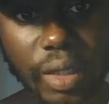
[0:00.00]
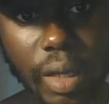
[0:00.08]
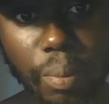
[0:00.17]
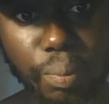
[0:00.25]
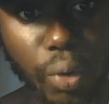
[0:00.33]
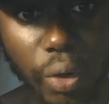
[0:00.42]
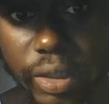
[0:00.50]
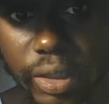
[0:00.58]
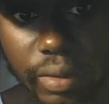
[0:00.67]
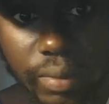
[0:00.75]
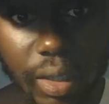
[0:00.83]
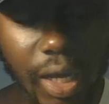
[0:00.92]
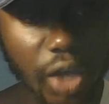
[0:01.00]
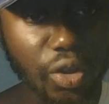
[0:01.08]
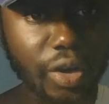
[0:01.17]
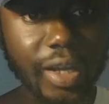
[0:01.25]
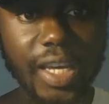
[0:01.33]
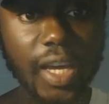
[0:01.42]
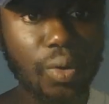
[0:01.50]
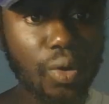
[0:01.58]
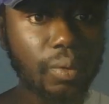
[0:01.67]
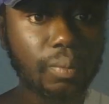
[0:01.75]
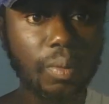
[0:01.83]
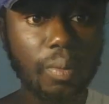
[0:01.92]
Brooks, another kid
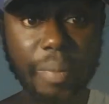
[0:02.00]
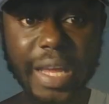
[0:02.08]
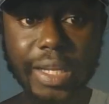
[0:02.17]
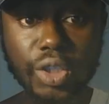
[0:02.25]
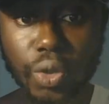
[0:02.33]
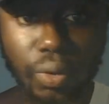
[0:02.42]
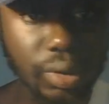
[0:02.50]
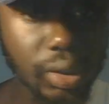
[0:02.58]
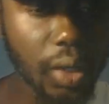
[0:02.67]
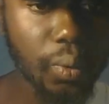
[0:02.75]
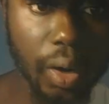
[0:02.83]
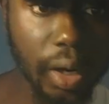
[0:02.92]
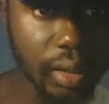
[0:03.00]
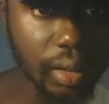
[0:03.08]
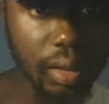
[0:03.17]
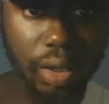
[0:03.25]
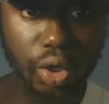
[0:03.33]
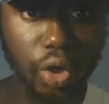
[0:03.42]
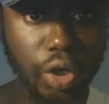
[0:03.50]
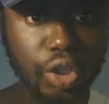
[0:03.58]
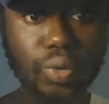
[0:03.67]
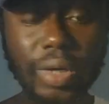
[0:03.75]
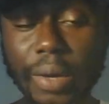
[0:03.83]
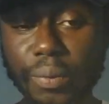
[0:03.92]
who many schools didn't want. The only
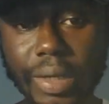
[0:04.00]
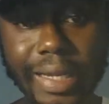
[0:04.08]
school that